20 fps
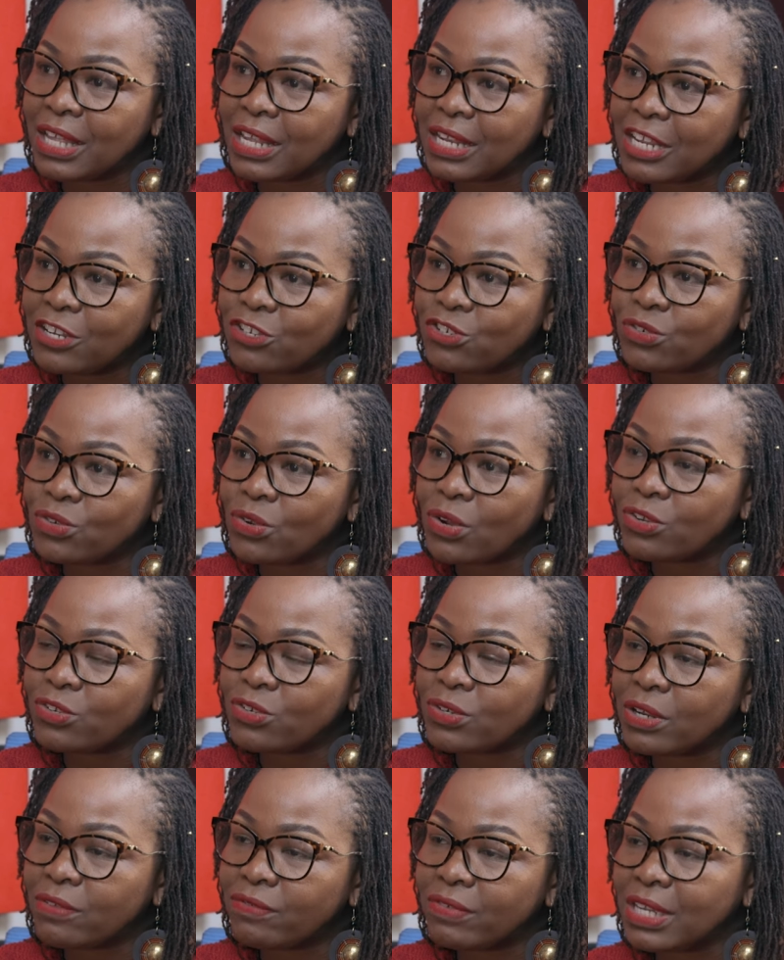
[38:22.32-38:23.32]
they need to know how
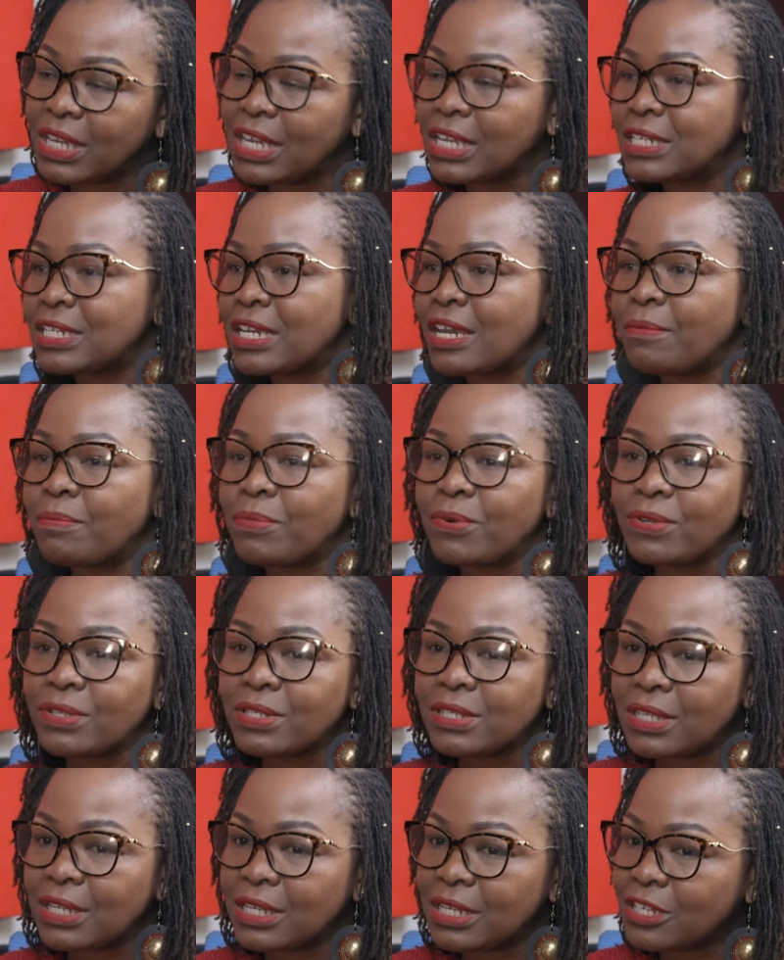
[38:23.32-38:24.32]
to navigate
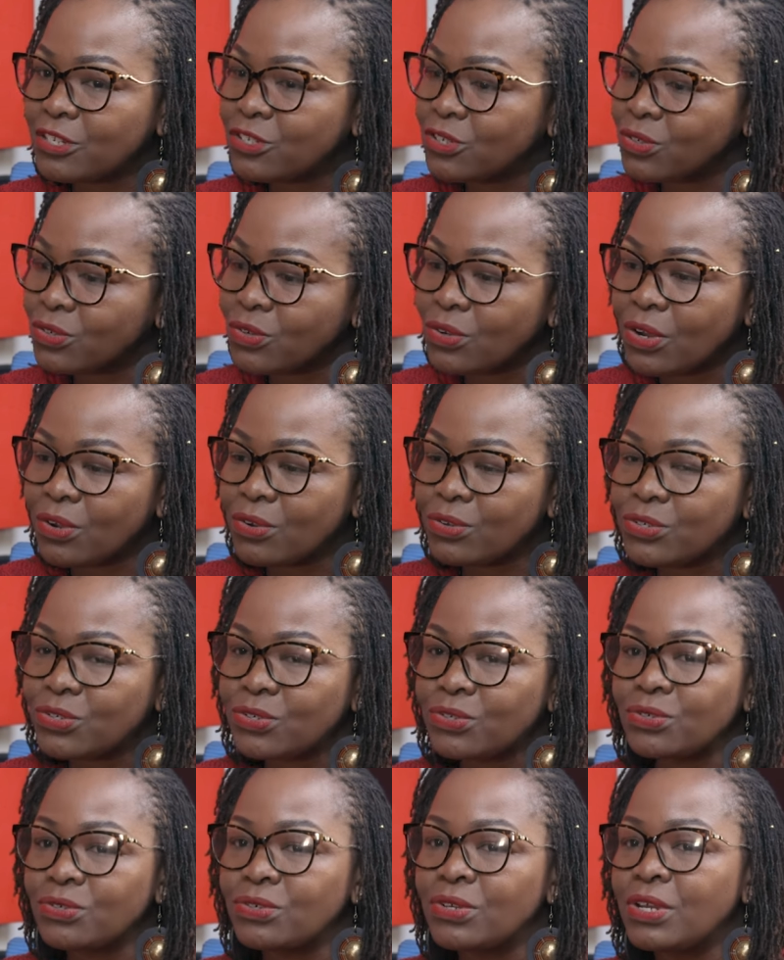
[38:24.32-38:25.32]
airports. They need to know how
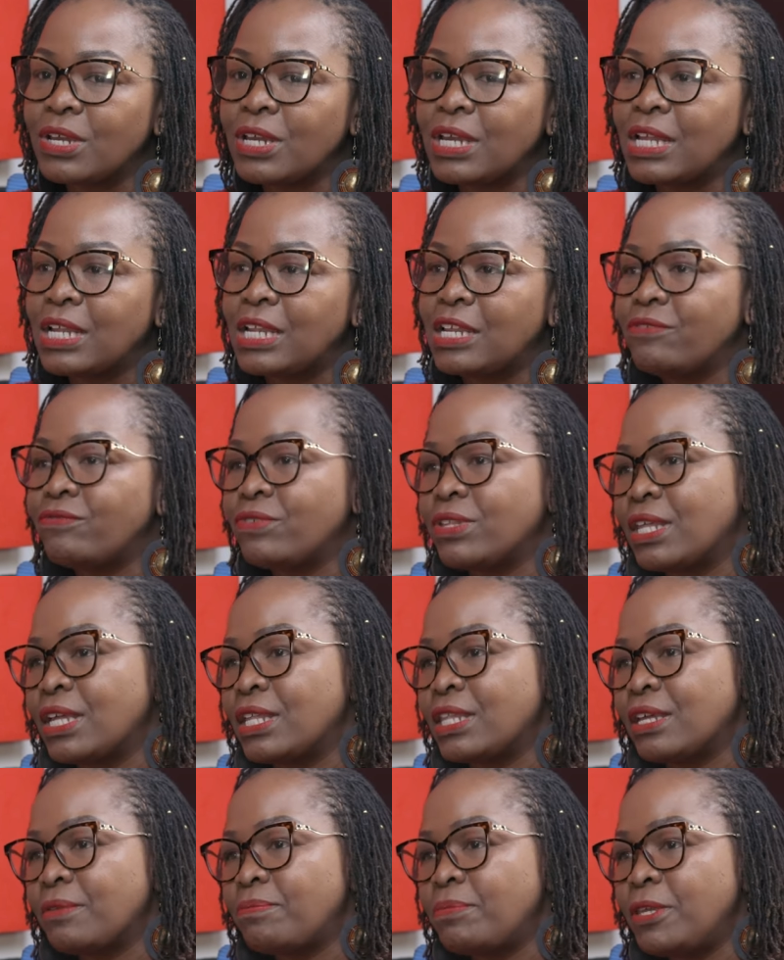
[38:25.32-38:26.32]
to live with
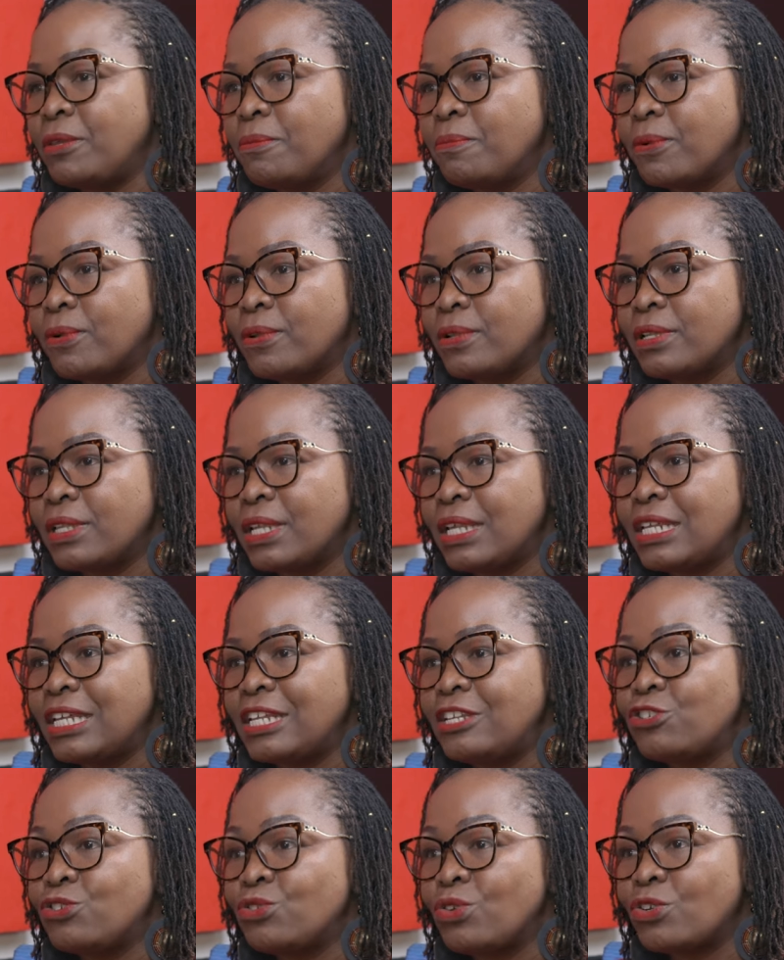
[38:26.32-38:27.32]
other people. They
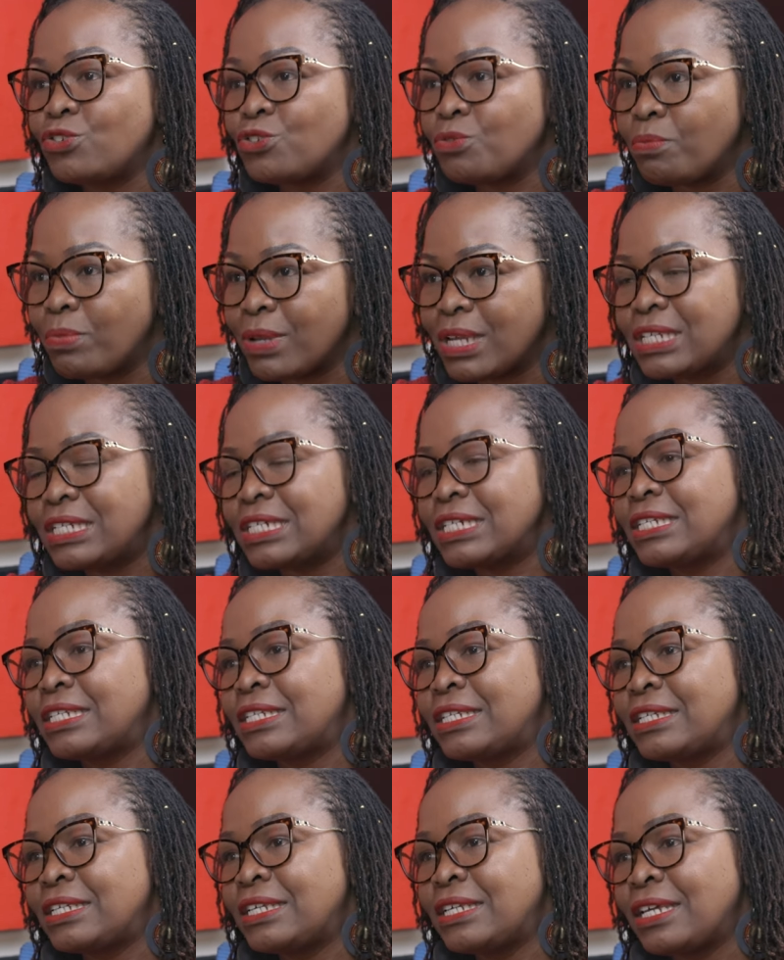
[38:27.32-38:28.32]
need to know how to
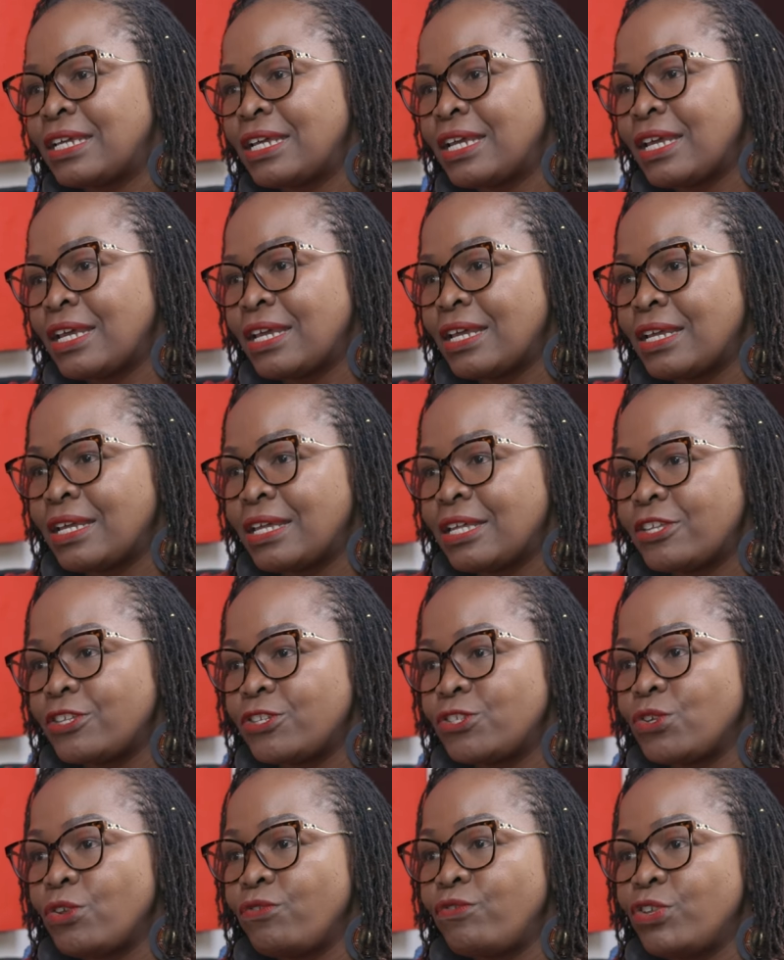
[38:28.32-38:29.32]
budget. Mm.
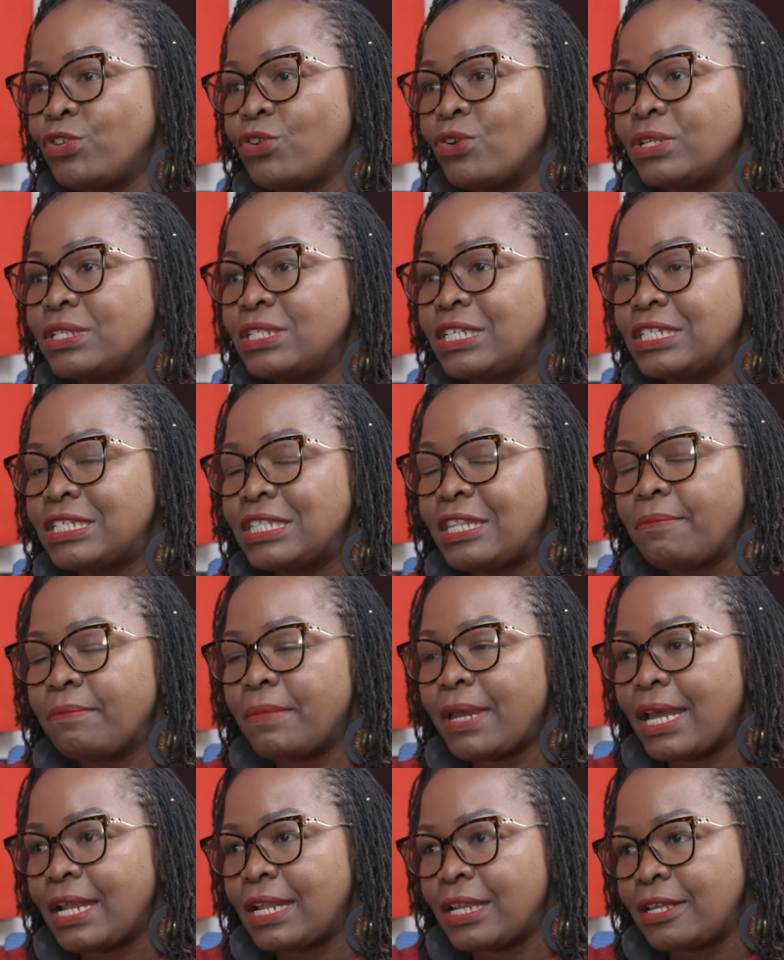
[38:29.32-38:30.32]
So if you don't teach
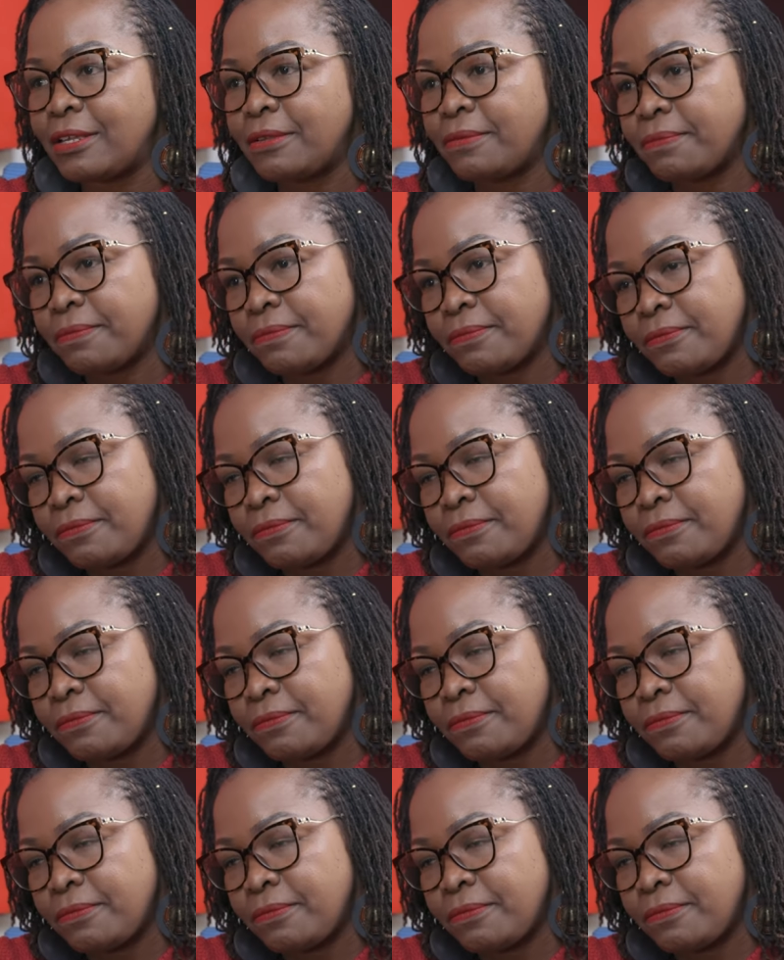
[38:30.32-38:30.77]
them early,